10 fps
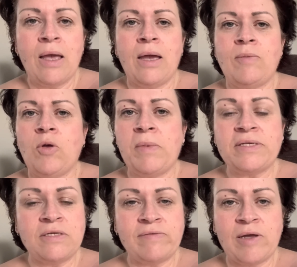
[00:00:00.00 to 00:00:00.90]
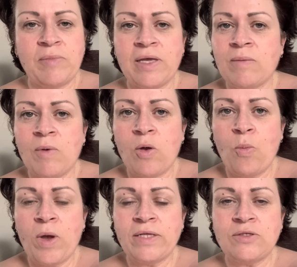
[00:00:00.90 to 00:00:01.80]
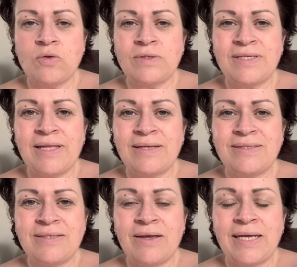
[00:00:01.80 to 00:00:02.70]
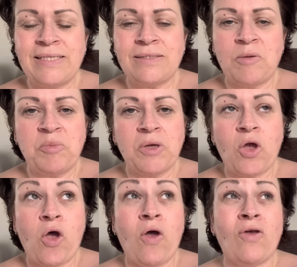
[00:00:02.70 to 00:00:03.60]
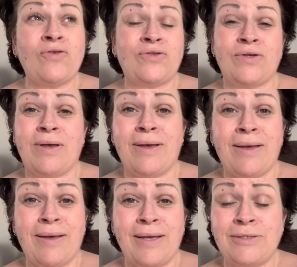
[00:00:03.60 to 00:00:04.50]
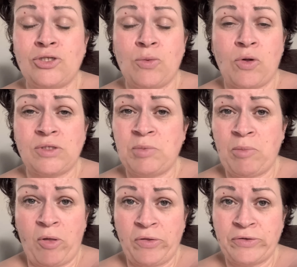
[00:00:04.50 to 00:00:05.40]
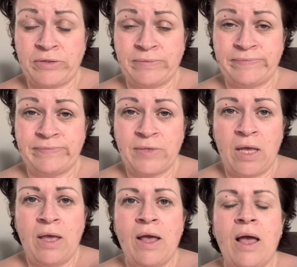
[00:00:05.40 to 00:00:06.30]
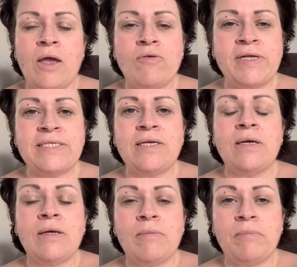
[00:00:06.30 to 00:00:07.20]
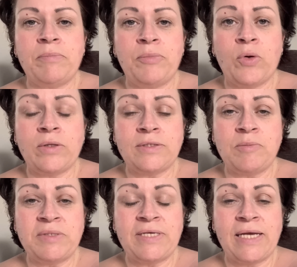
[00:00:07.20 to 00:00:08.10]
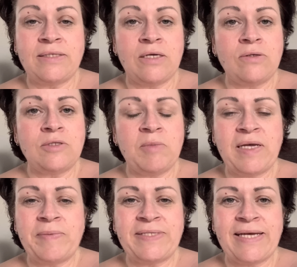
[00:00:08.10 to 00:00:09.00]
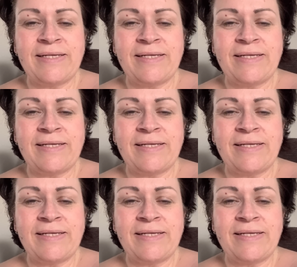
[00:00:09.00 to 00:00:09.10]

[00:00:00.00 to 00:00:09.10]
I'm not messing around making my own white sauce and that tonight because it's too hot to be bothered. I already boiled some potatoes to make a potato